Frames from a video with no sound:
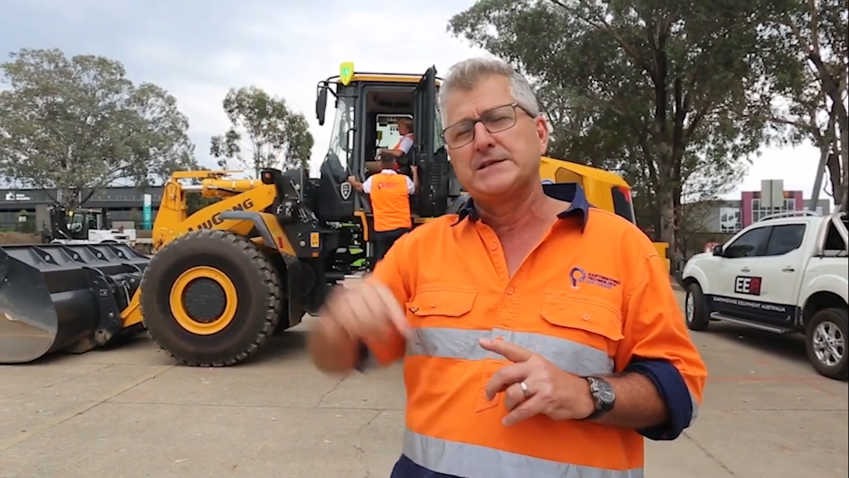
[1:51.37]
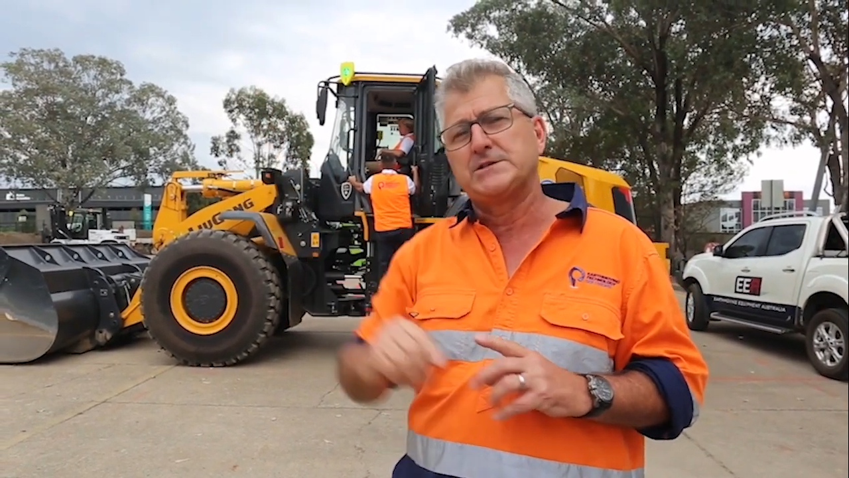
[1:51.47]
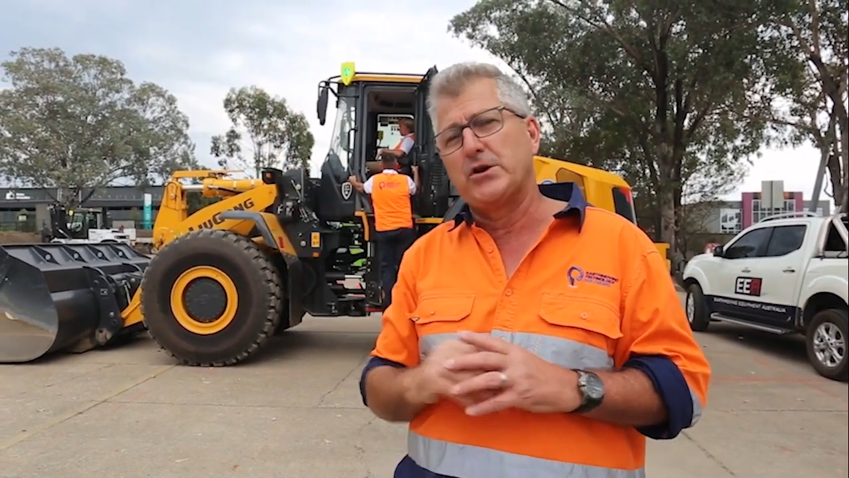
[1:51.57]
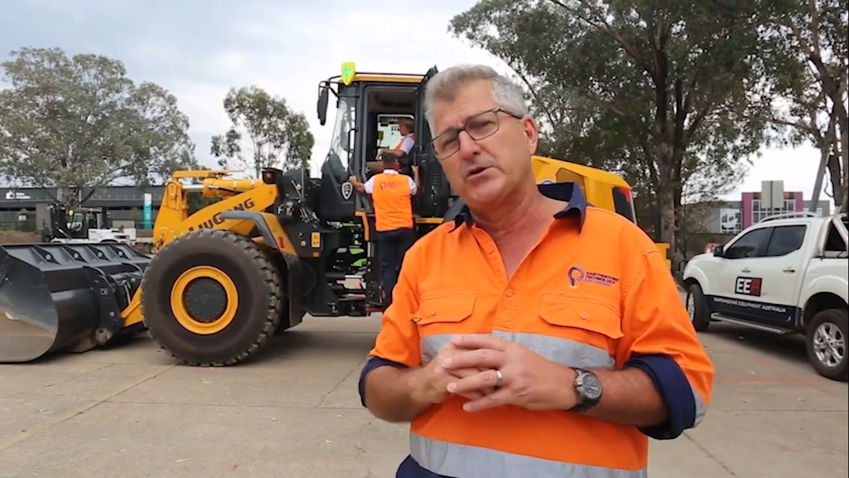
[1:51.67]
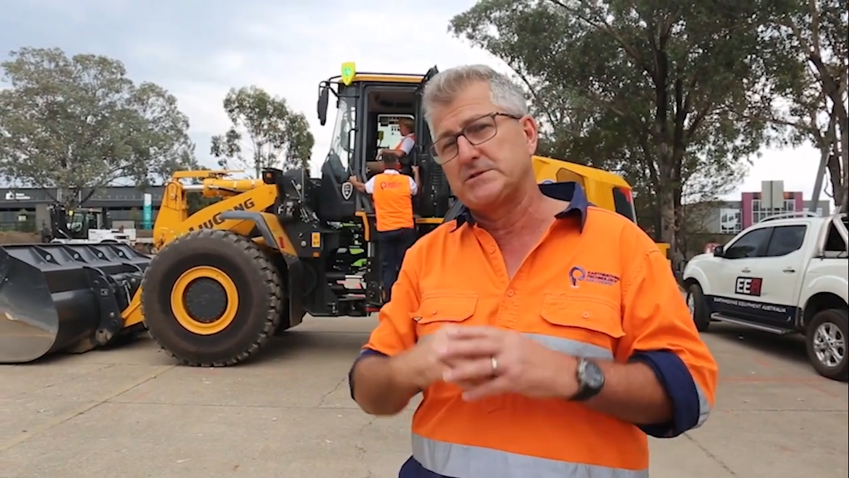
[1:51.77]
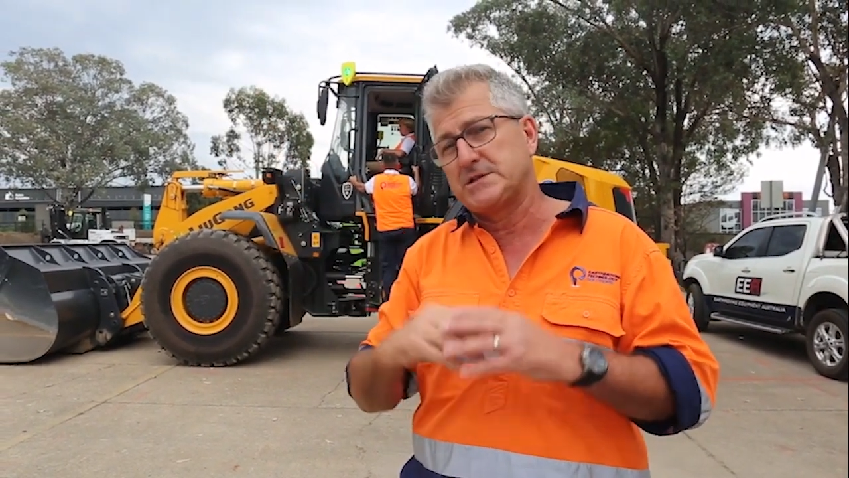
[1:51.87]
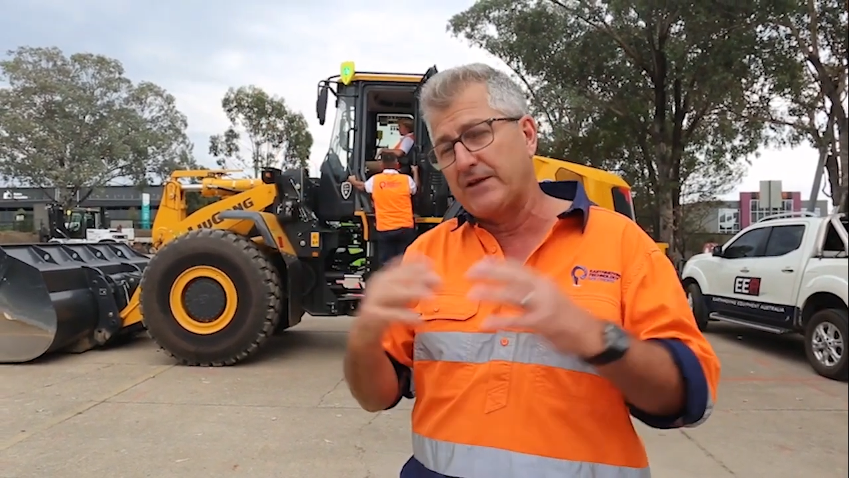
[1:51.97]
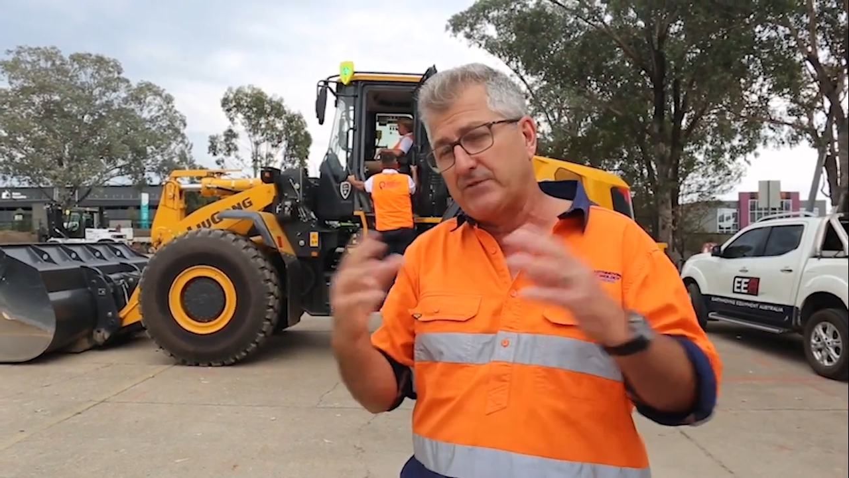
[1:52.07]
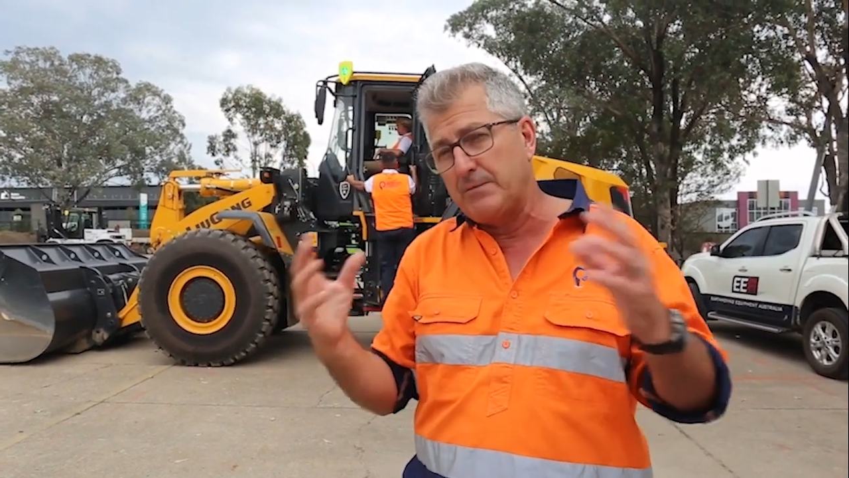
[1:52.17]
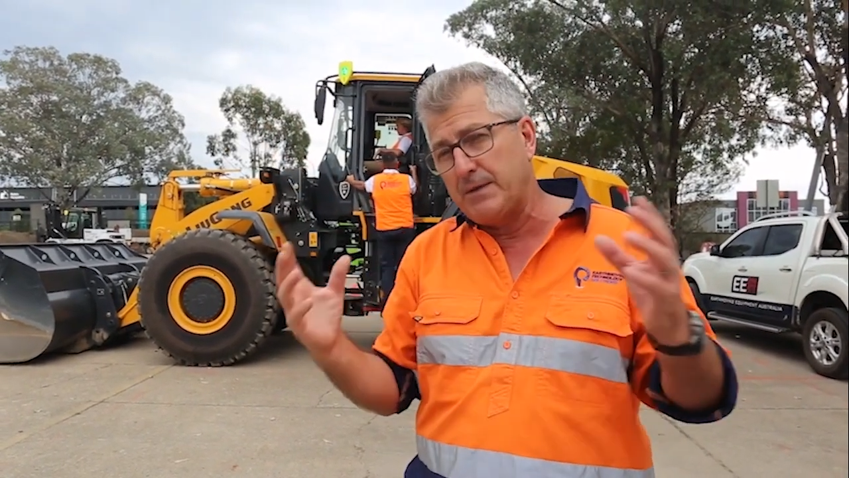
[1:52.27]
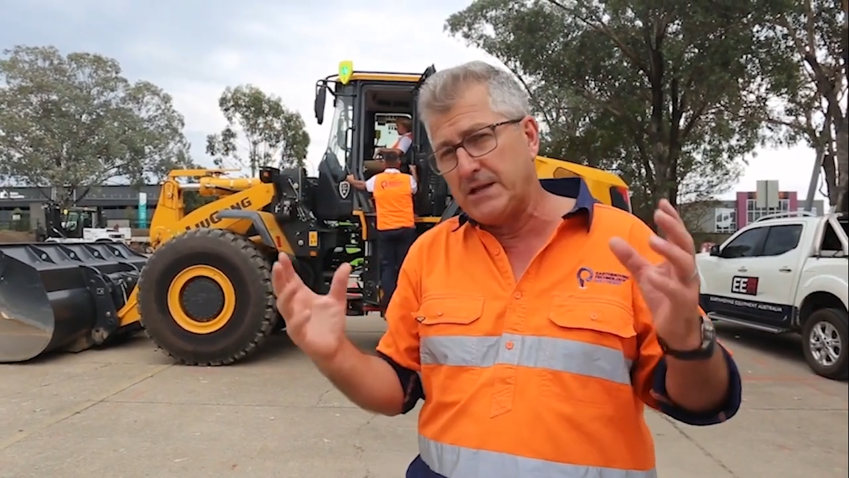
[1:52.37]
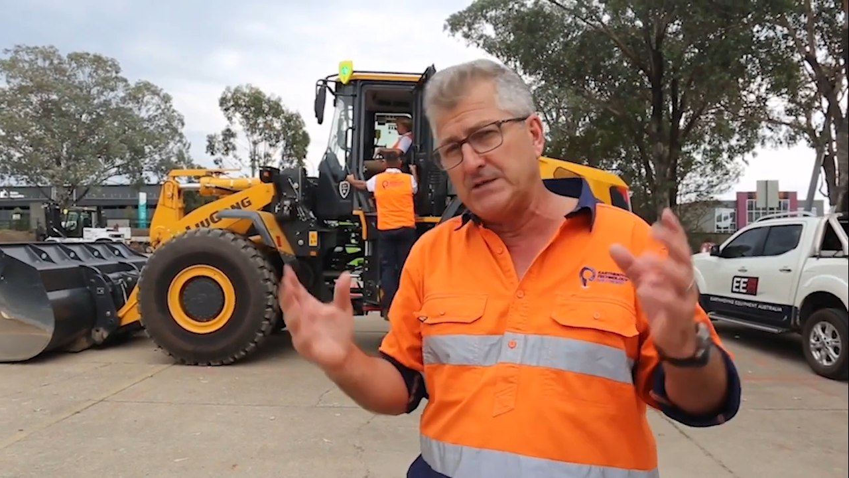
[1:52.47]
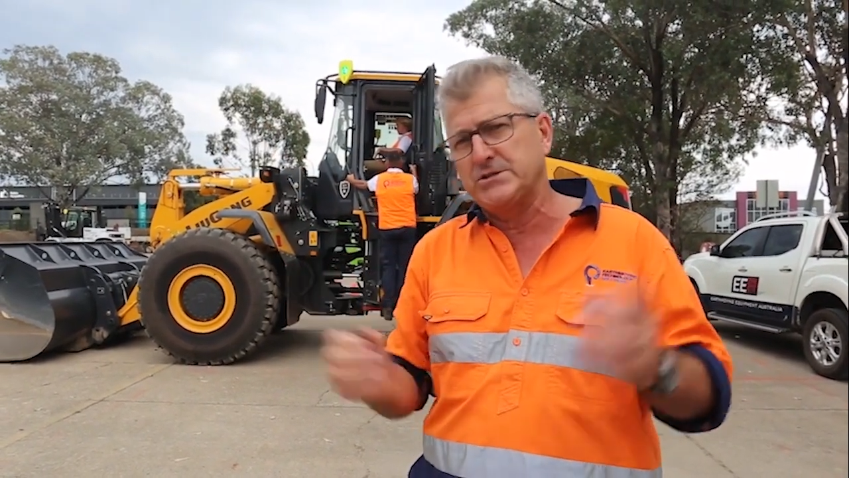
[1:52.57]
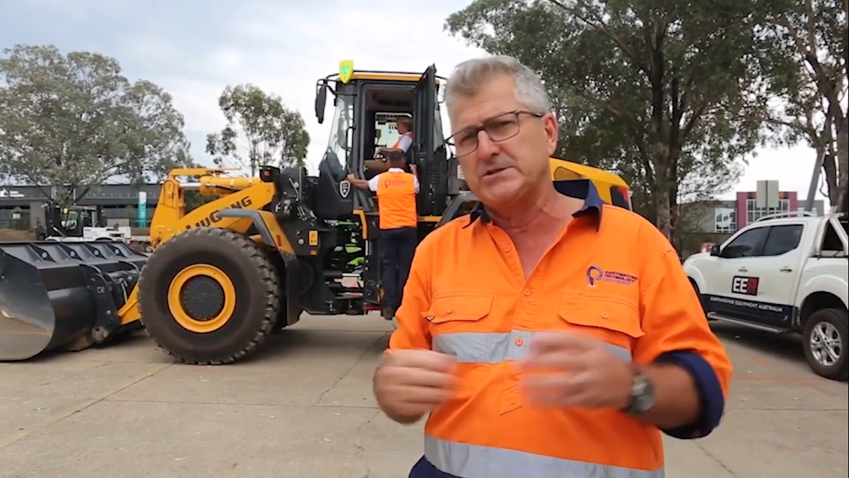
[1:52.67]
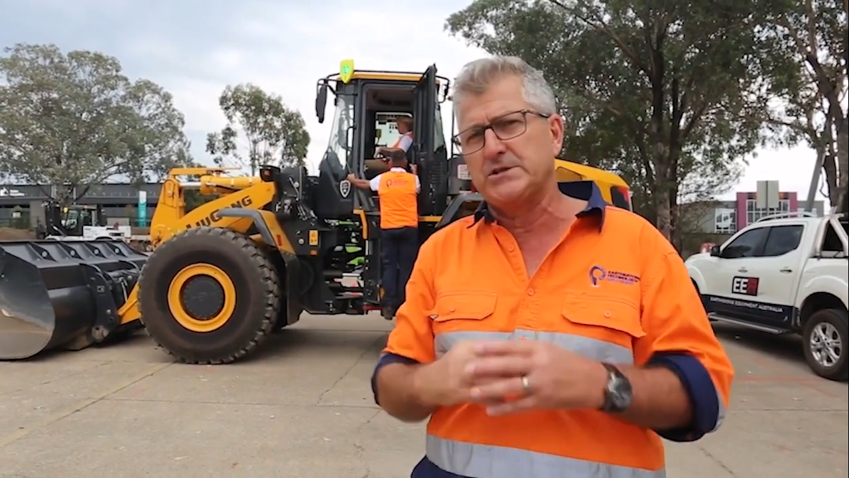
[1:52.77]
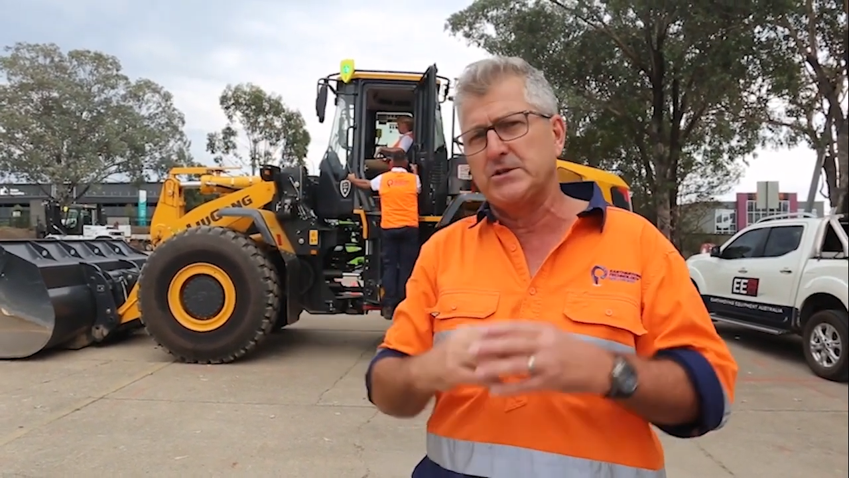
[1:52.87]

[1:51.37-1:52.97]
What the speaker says: So your safety managers